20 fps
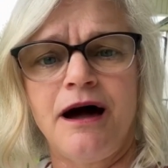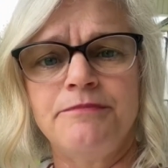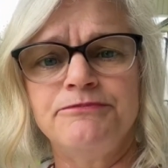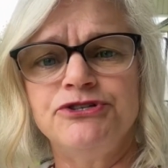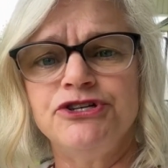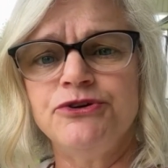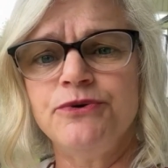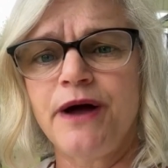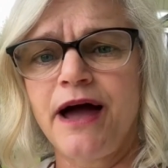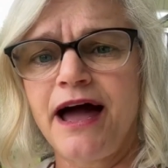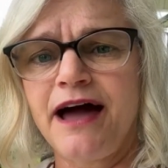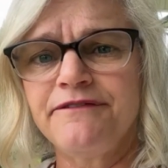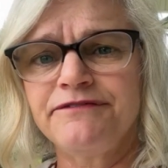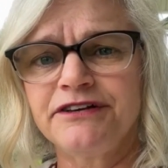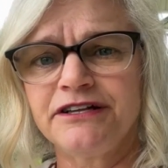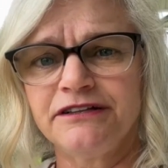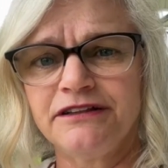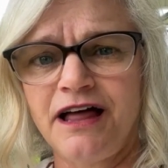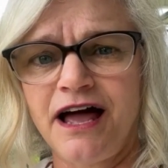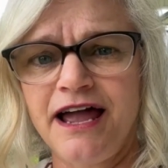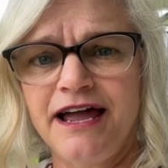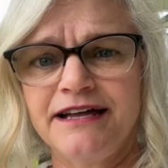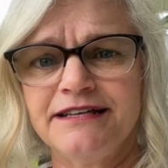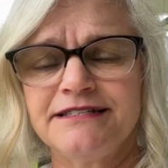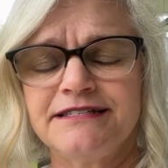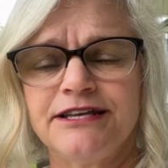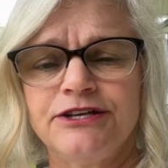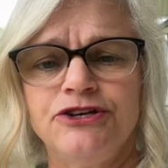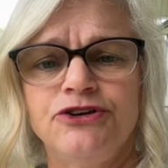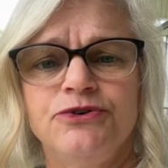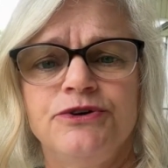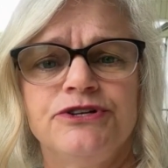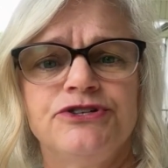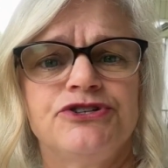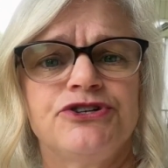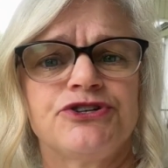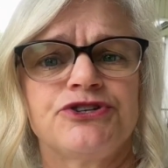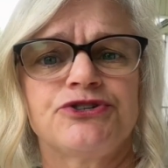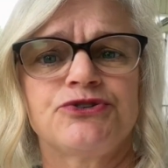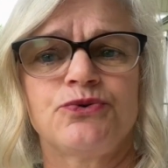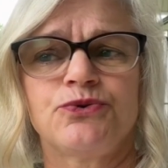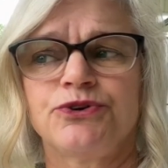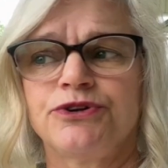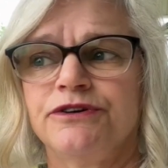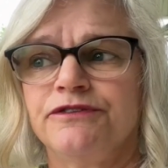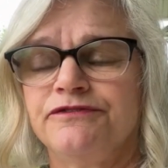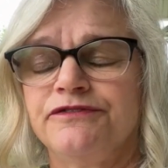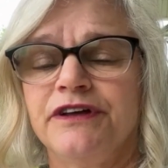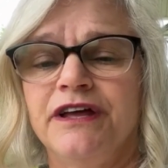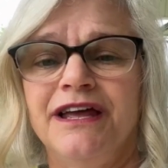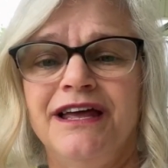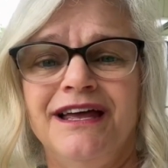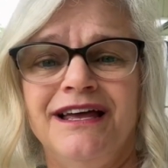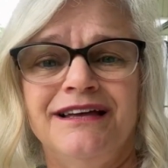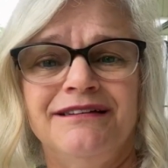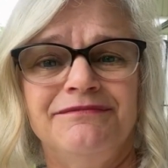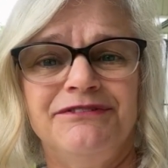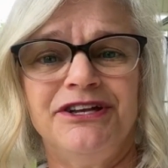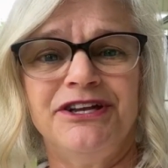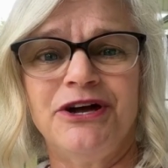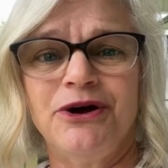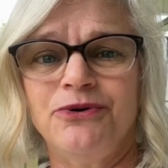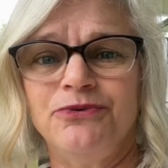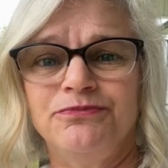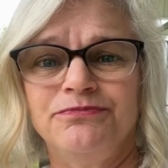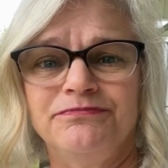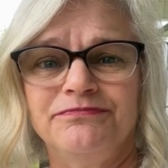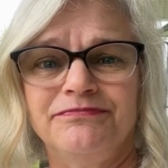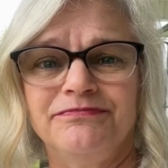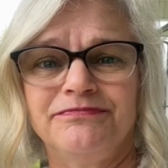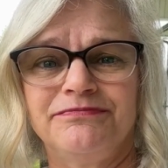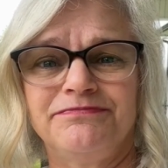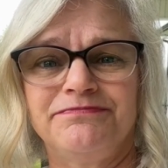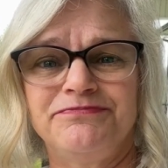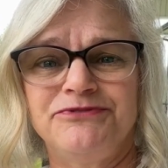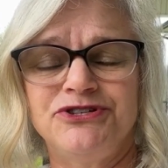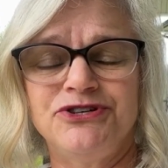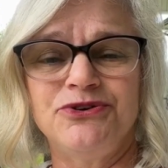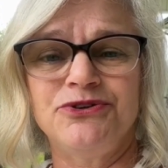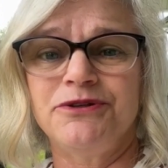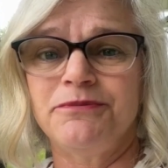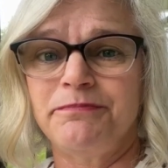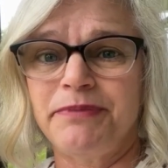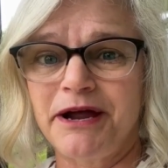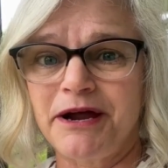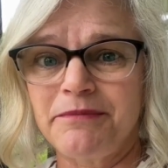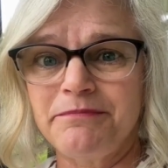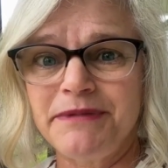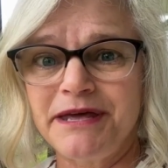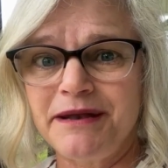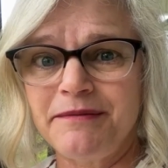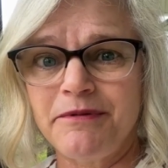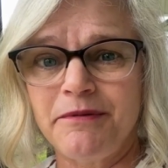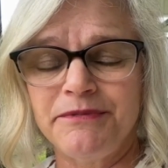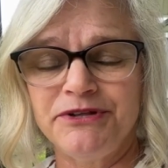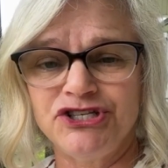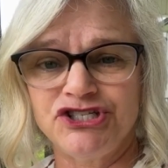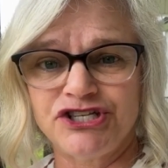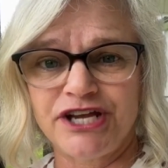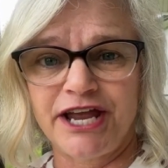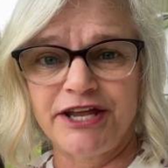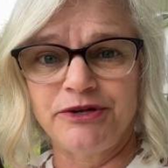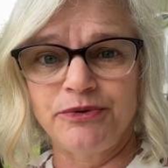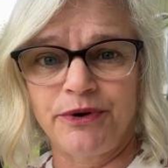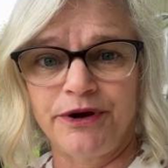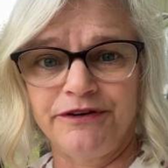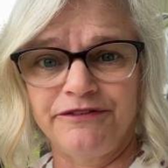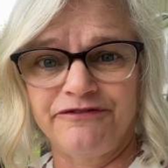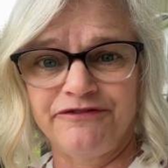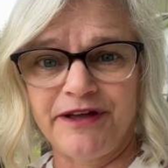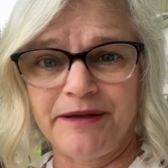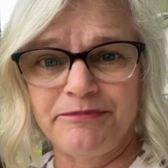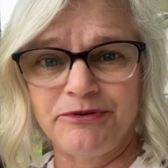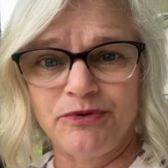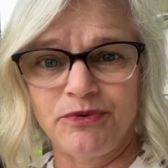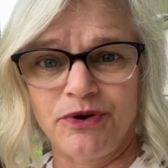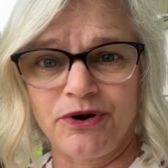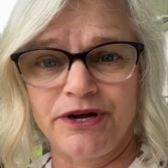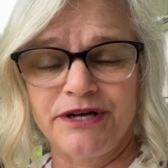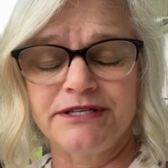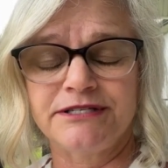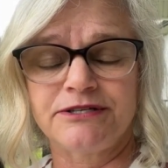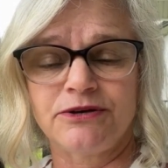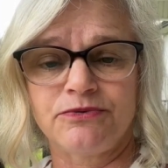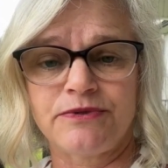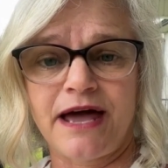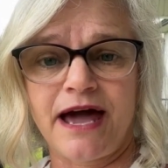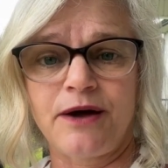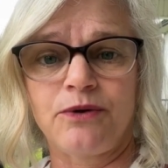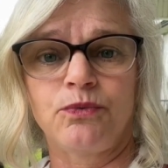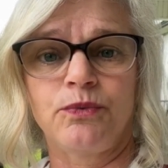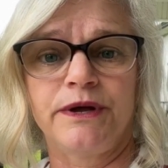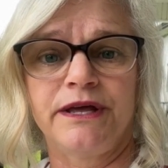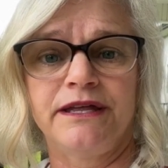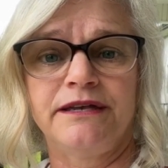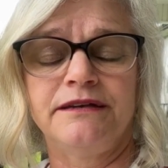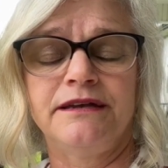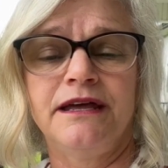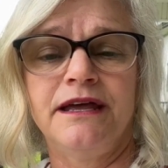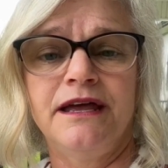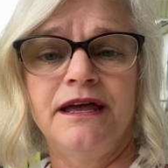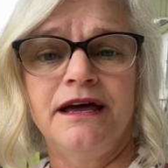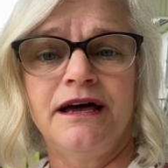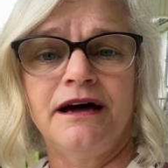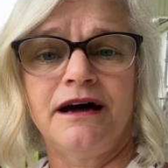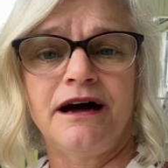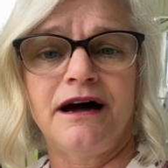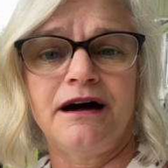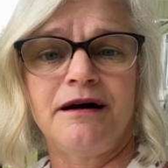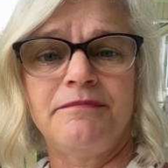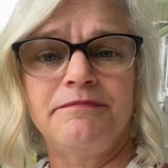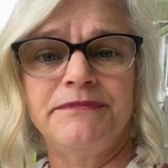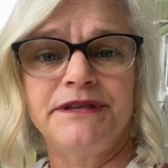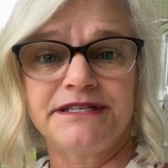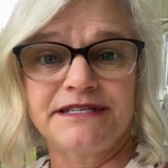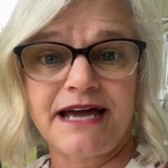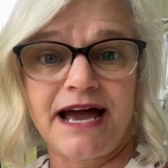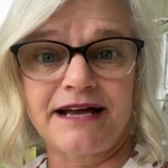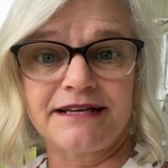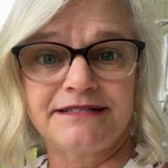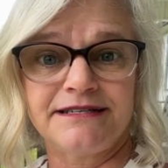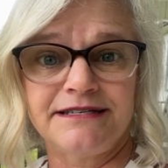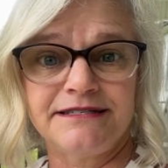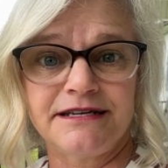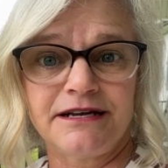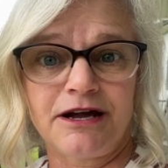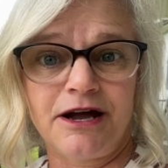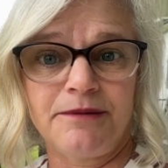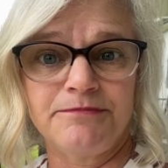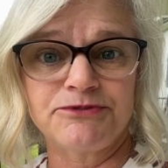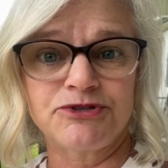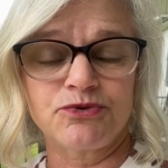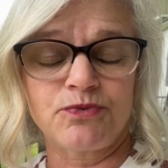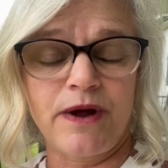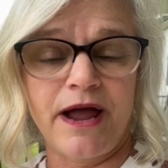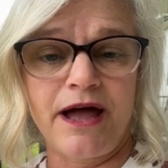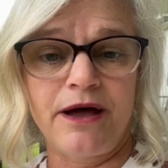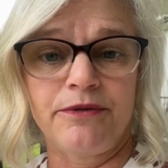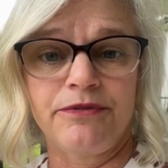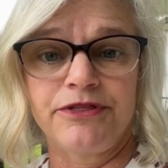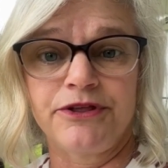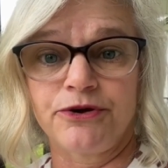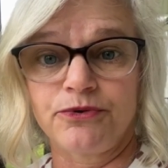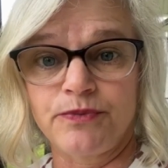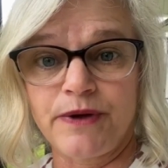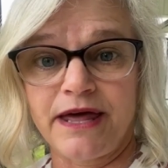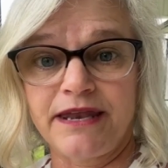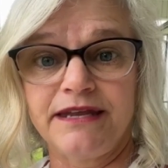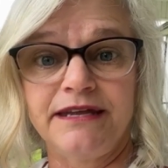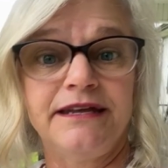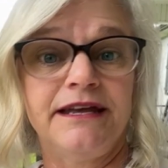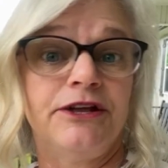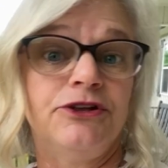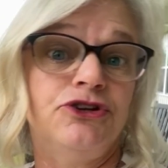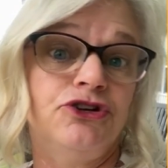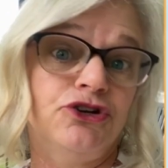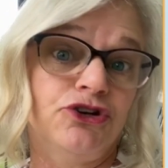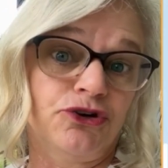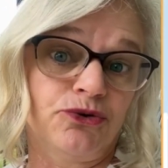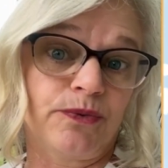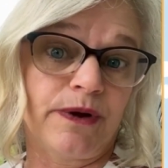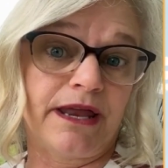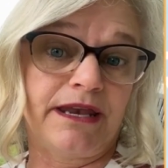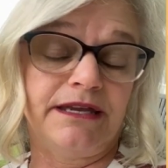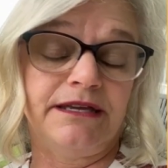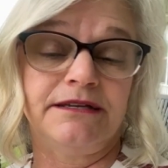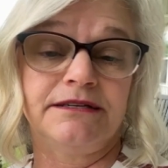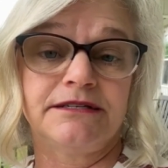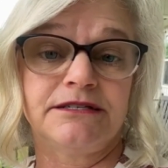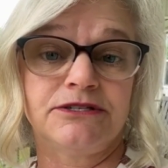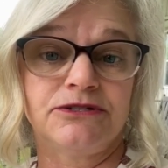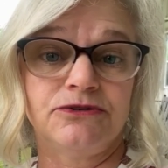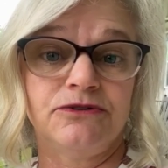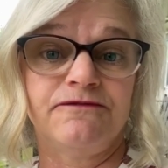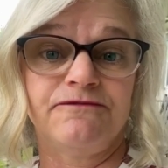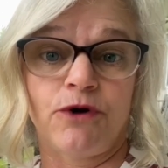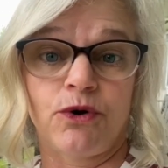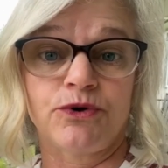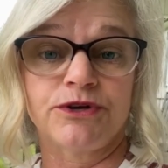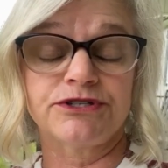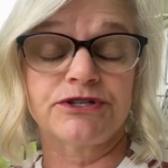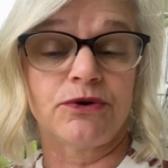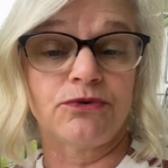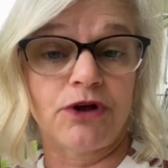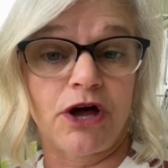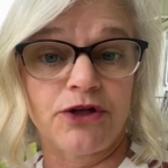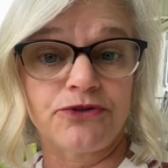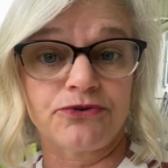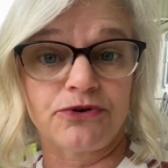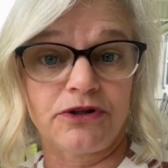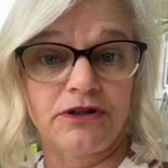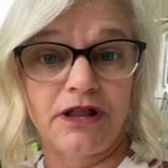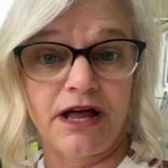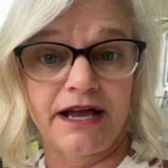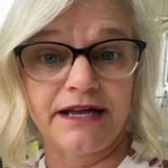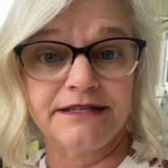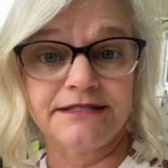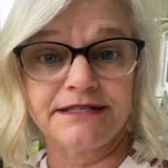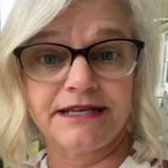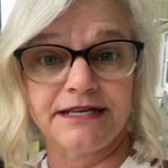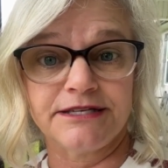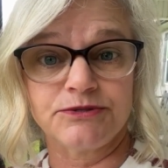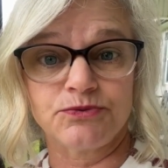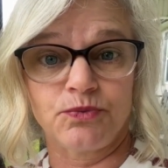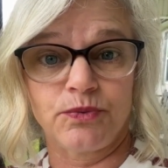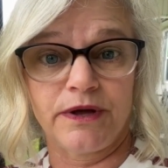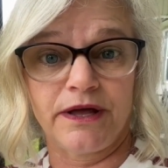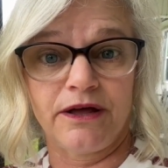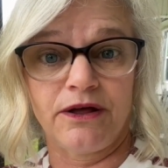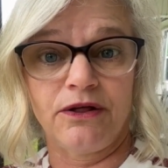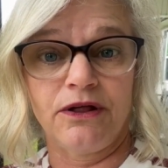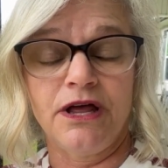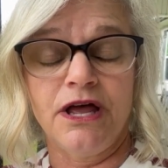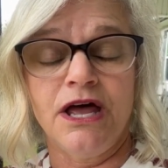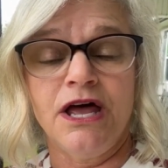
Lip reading: Do you have clients that you can just sort of, do the bare minimum in January and February so that when the tax season comes around, they're ready and you're ready to focus on other clients as well?